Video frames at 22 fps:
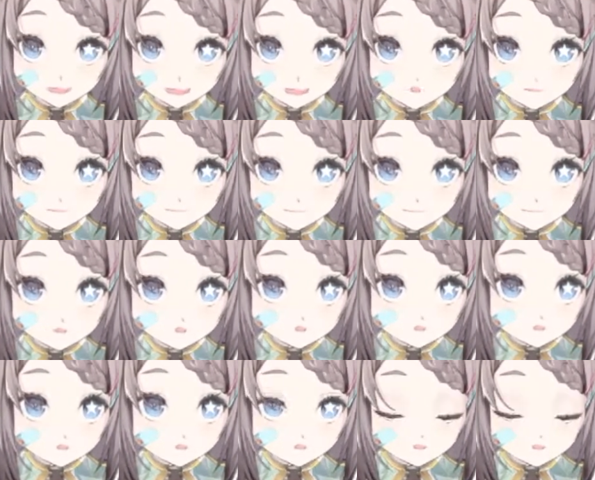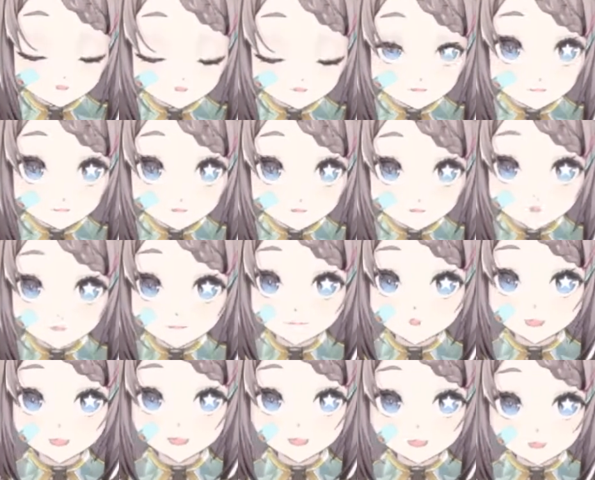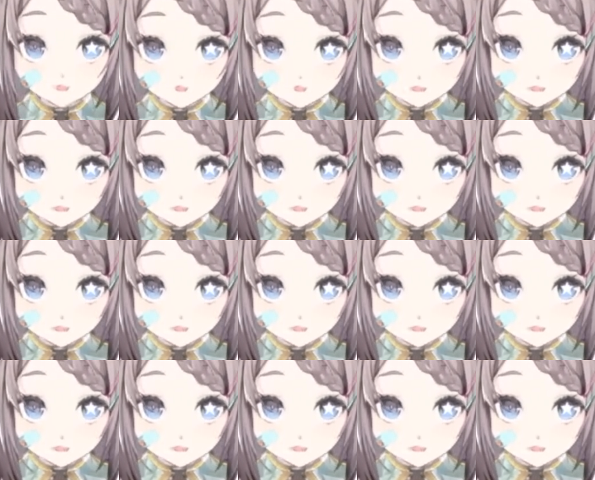been roughly the same.